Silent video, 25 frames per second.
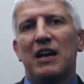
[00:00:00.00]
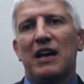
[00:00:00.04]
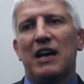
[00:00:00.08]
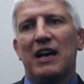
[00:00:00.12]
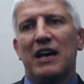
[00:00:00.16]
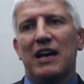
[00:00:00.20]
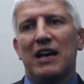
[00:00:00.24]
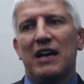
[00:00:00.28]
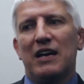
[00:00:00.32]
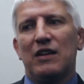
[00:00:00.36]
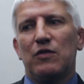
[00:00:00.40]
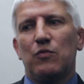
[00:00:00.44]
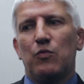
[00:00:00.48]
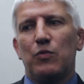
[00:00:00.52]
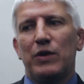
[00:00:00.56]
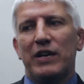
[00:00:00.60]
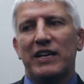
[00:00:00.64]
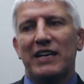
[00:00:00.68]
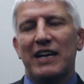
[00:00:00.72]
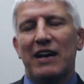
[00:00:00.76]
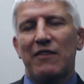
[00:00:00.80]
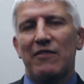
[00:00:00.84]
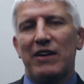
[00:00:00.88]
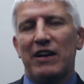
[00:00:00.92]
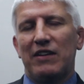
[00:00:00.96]
And we
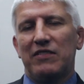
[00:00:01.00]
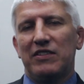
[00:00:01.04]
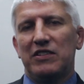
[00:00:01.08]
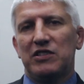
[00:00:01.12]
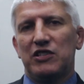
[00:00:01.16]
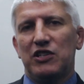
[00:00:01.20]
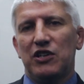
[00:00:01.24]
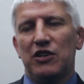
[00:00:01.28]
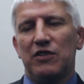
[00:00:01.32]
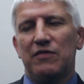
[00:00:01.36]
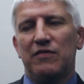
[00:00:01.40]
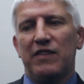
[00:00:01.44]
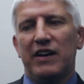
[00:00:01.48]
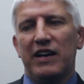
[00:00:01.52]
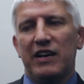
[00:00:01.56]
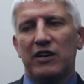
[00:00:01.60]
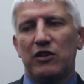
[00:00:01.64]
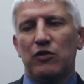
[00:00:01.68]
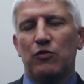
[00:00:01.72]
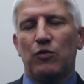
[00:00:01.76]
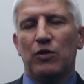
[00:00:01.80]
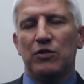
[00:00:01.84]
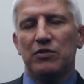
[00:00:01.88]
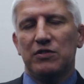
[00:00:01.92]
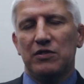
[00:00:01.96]
carry out the survey
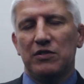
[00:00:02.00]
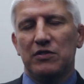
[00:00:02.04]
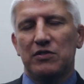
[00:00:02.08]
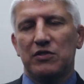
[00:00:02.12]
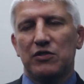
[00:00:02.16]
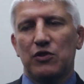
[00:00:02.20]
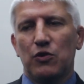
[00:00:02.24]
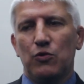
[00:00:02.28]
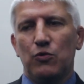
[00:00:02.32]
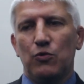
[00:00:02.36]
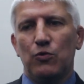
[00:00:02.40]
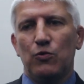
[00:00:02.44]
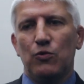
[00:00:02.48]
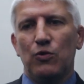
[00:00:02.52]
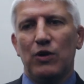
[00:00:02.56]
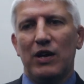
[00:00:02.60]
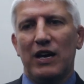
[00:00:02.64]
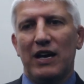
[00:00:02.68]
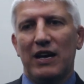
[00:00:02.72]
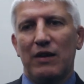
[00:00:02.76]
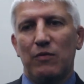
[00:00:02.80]
across the school